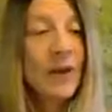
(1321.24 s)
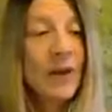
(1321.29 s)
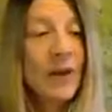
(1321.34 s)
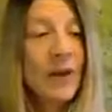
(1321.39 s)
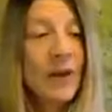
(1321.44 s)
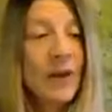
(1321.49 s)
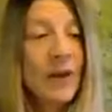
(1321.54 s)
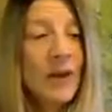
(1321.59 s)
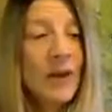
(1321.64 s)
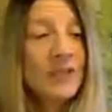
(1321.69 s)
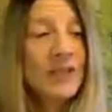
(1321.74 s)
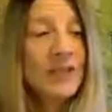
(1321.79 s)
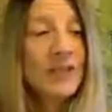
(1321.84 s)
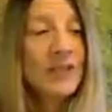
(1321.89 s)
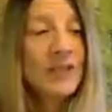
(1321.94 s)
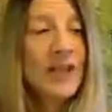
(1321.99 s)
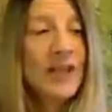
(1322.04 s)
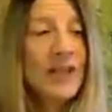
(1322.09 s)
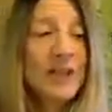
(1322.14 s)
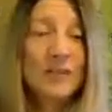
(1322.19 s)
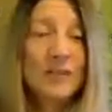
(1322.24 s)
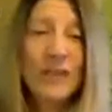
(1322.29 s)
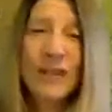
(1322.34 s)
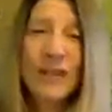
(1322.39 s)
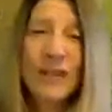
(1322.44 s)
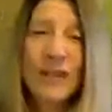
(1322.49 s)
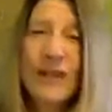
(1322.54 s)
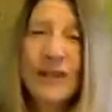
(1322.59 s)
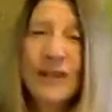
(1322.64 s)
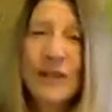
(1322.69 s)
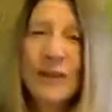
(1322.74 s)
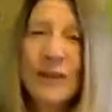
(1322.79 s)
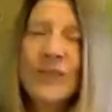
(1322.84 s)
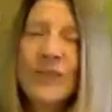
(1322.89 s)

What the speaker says: I would just give it a go,